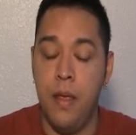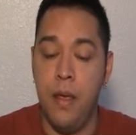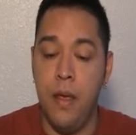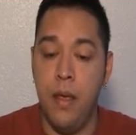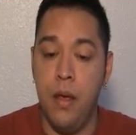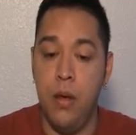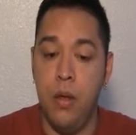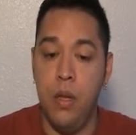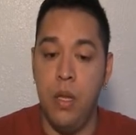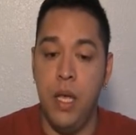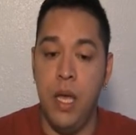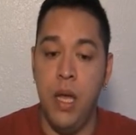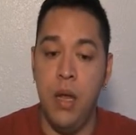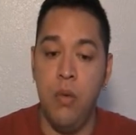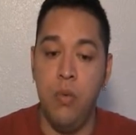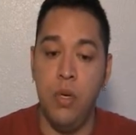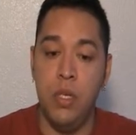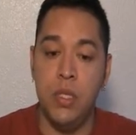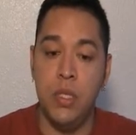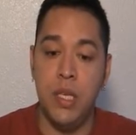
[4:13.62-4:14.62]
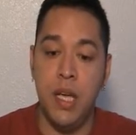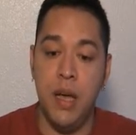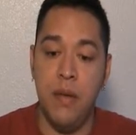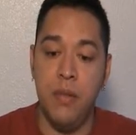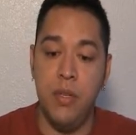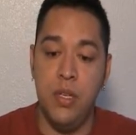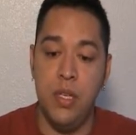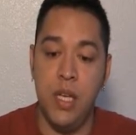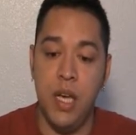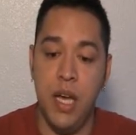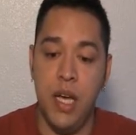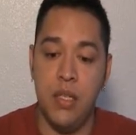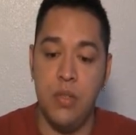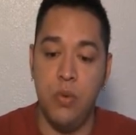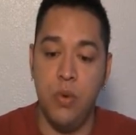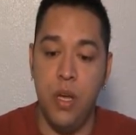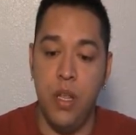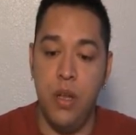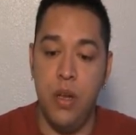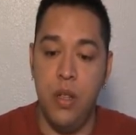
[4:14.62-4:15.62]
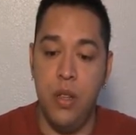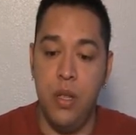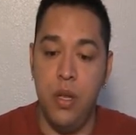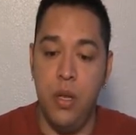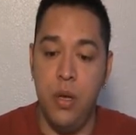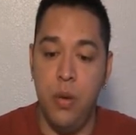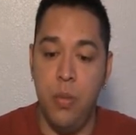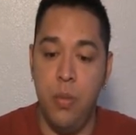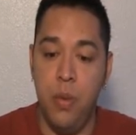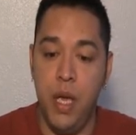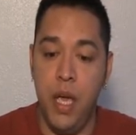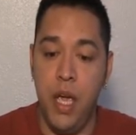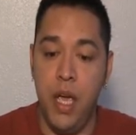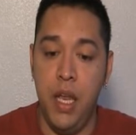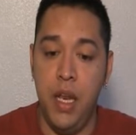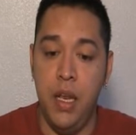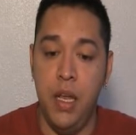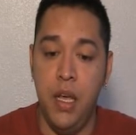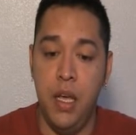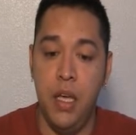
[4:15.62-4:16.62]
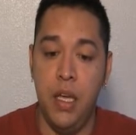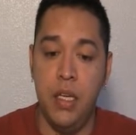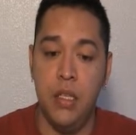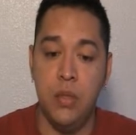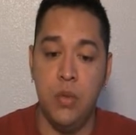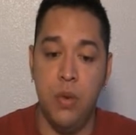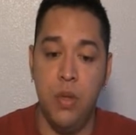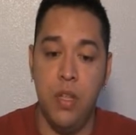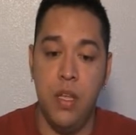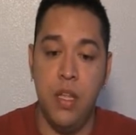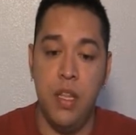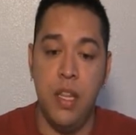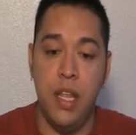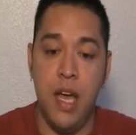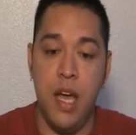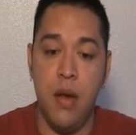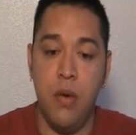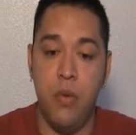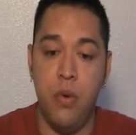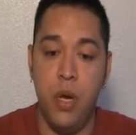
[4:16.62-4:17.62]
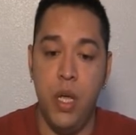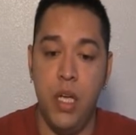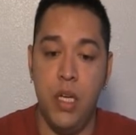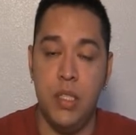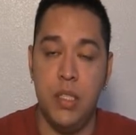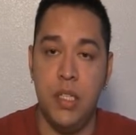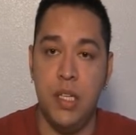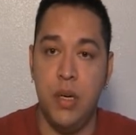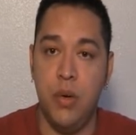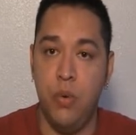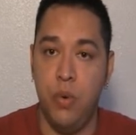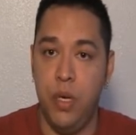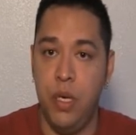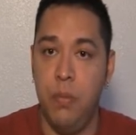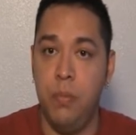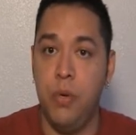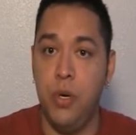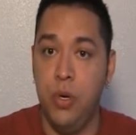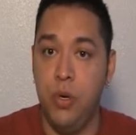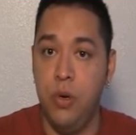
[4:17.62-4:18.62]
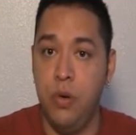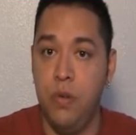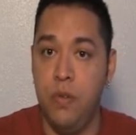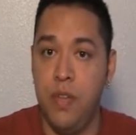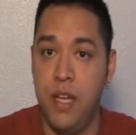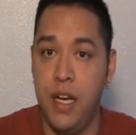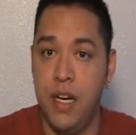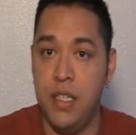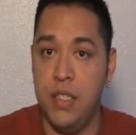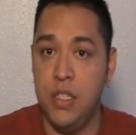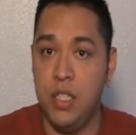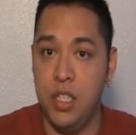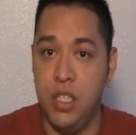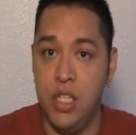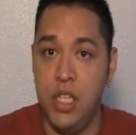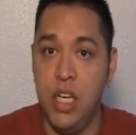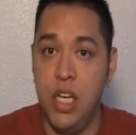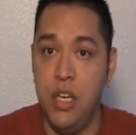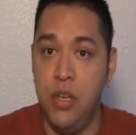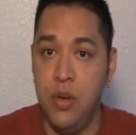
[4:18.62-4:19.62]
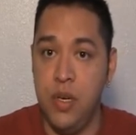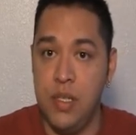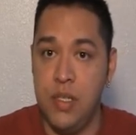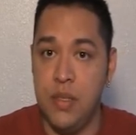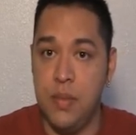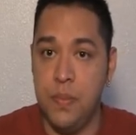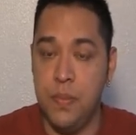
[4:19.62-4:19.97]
then we just have to test whether the domain is within that range, and we prove that it's continuous.